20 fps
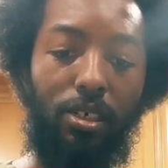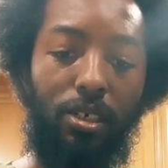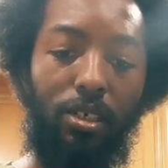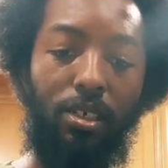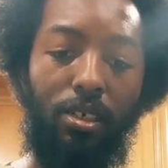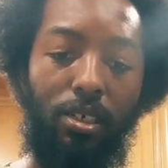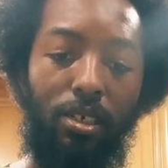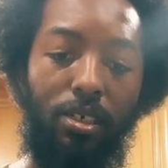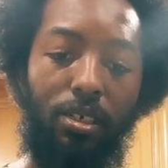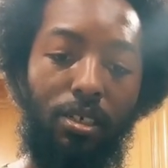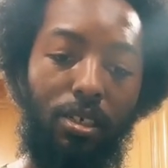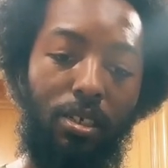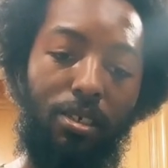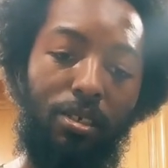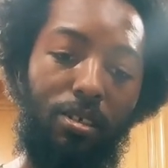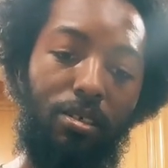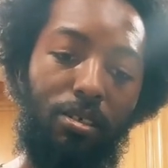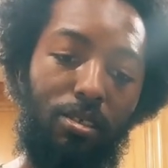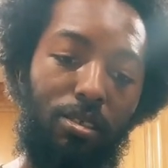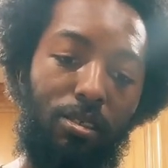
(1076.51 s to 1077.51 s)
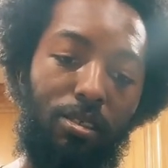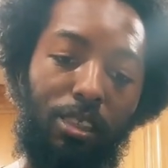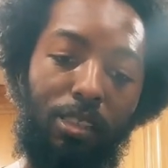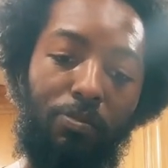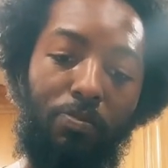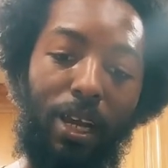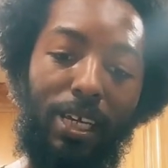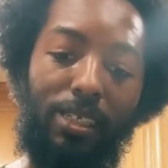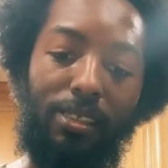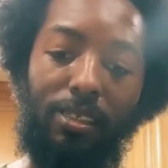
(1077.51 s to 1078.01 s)

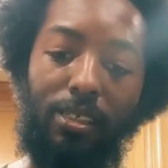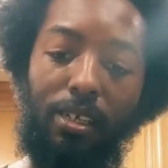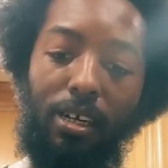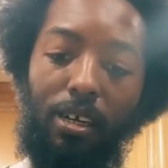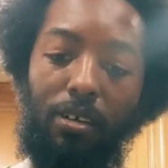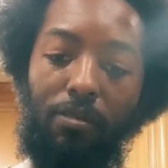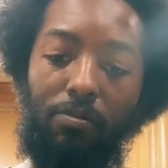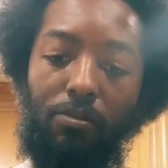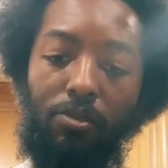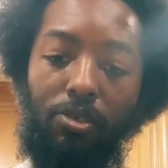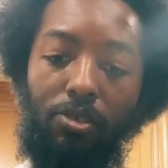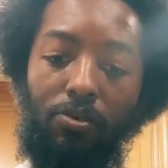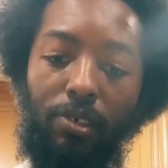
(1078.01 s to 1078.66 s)
spice it up.